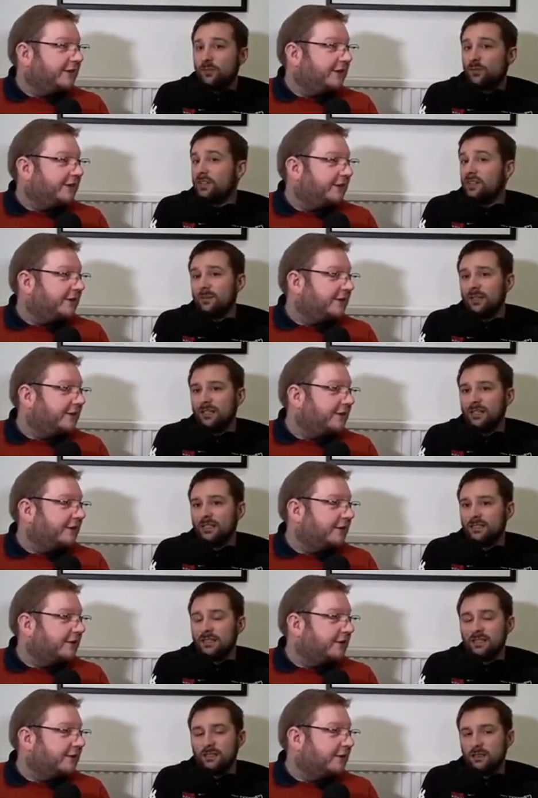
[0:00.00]
Speaker 1: we go there. But yeah, I mean,
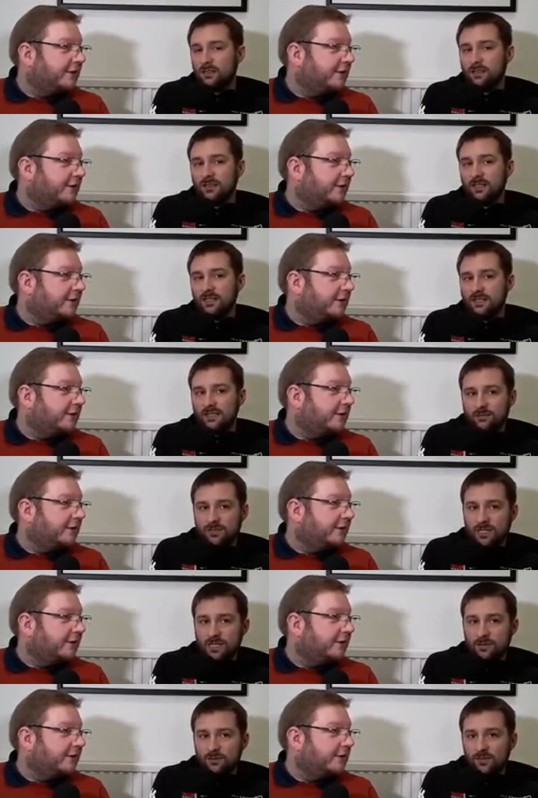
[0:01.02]
like I said, the thing is now
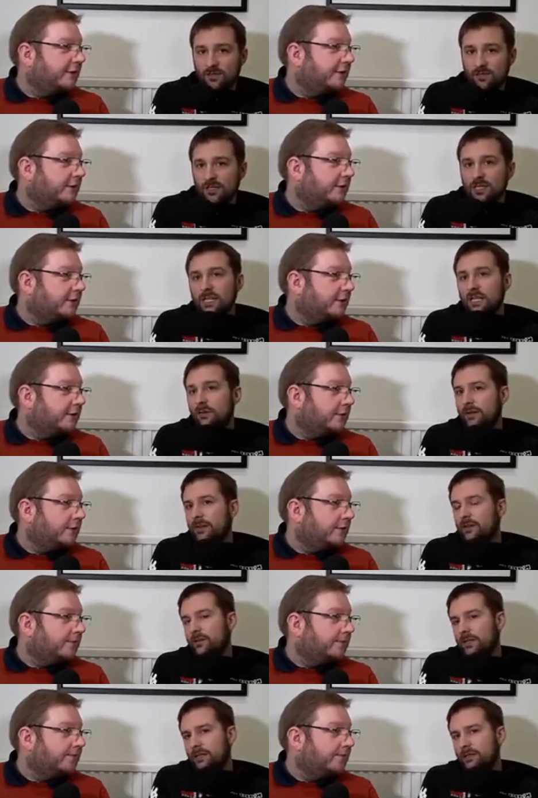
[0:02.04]
is anyone can, you know, I
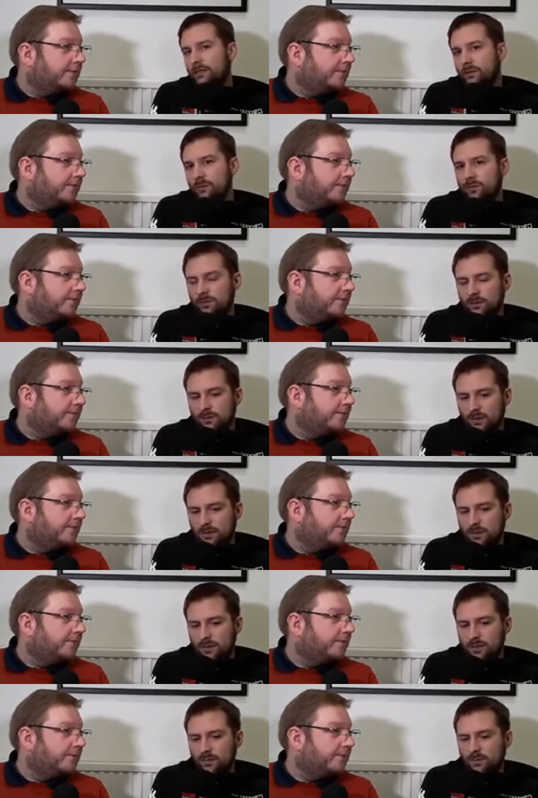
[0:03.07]
know, I know.
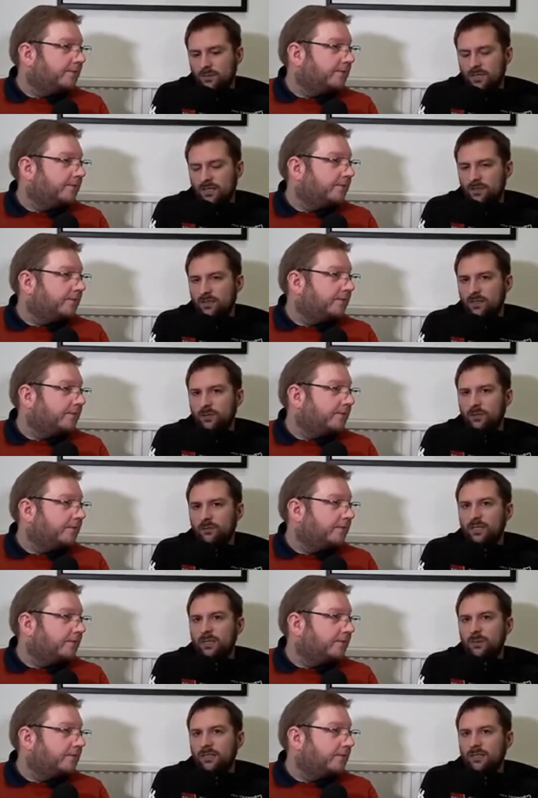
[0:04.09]
Um, we had a column on the
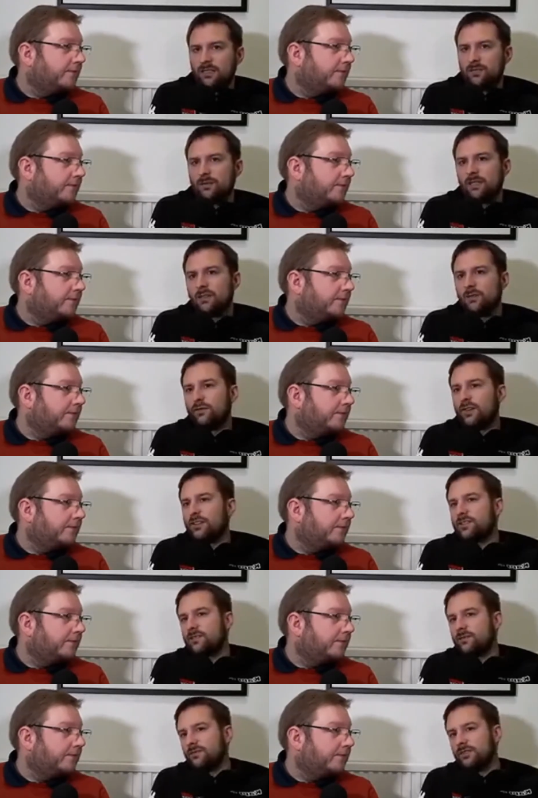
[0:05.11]
week about it this week. I know
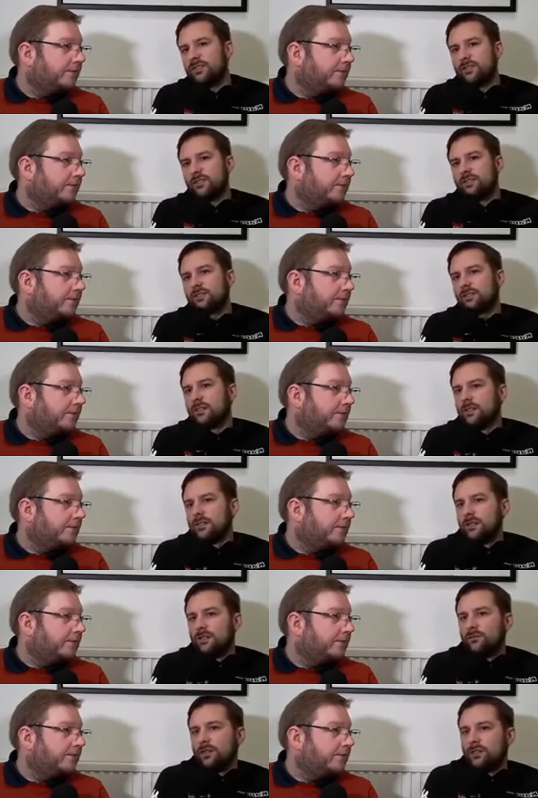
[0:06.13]
Featherstone, for instance,
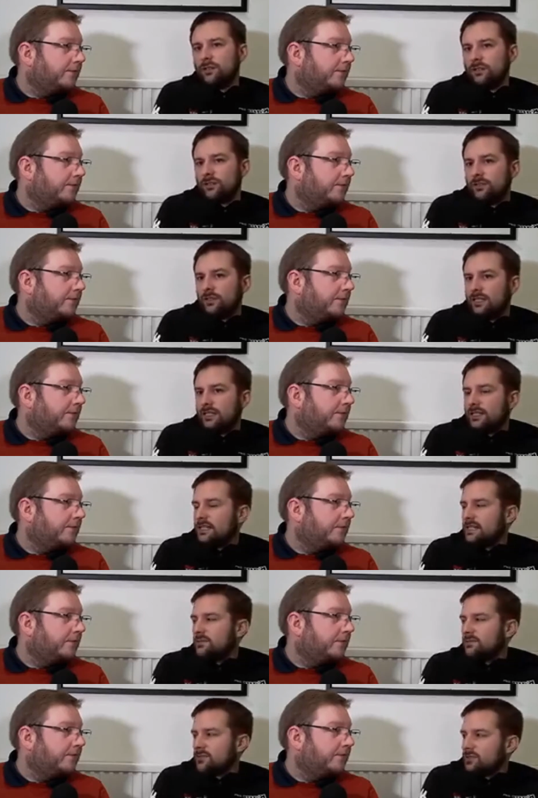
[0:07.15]
record all their
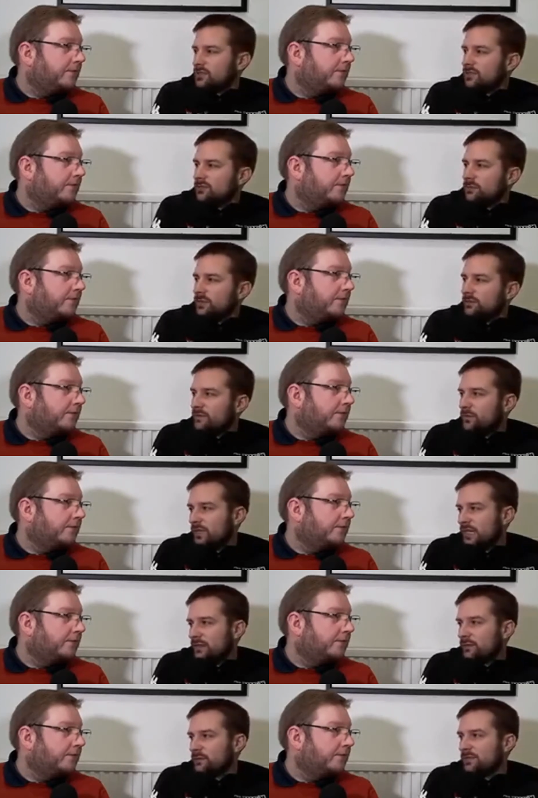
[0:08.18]
games and show them in
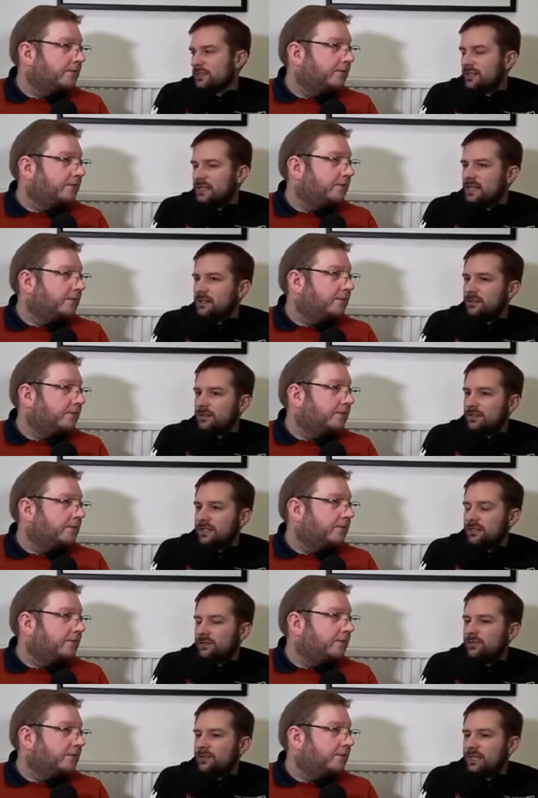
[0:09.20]
full afterwards, and they,
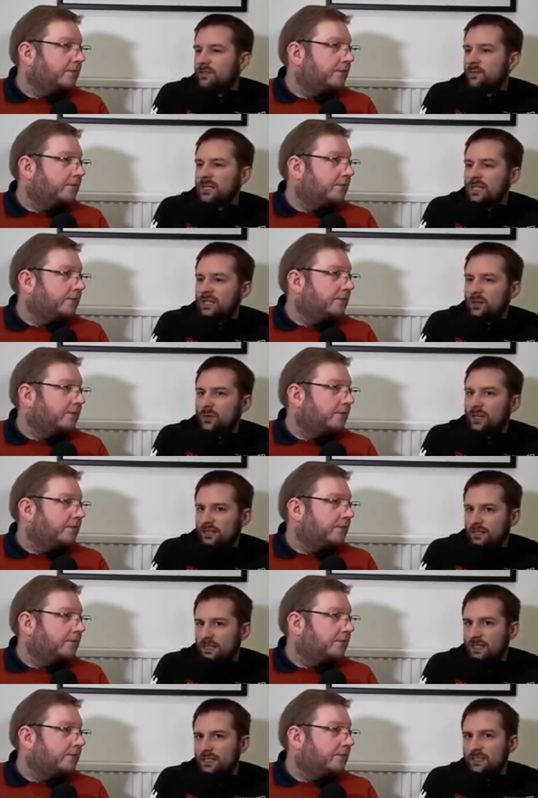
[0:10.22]
I know they've been
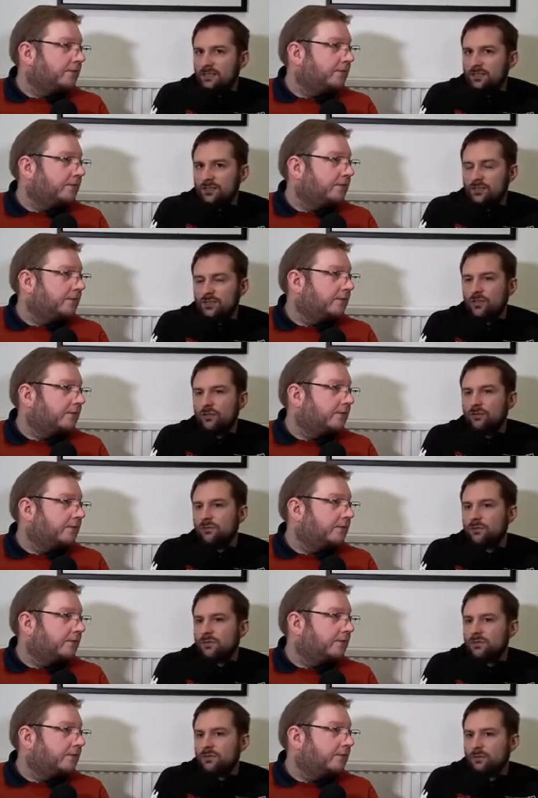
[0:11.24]
quite keen to show